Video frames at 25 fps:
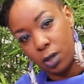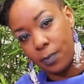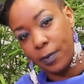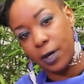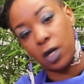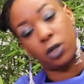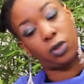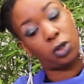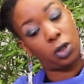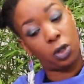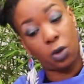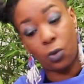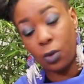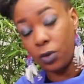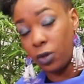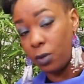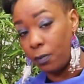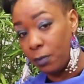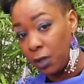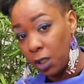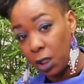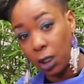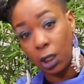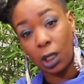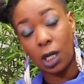about, when the
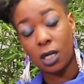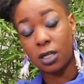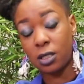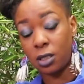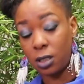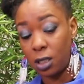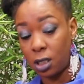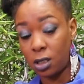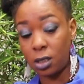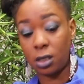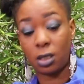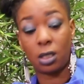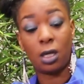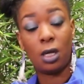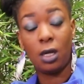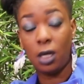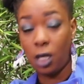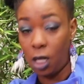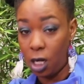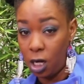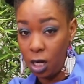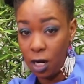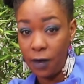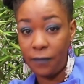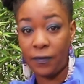middle class says
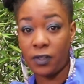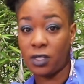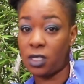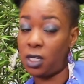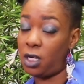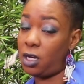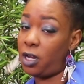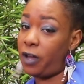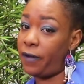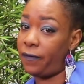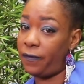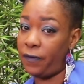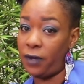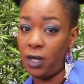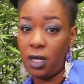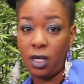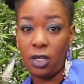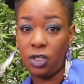enough is enough,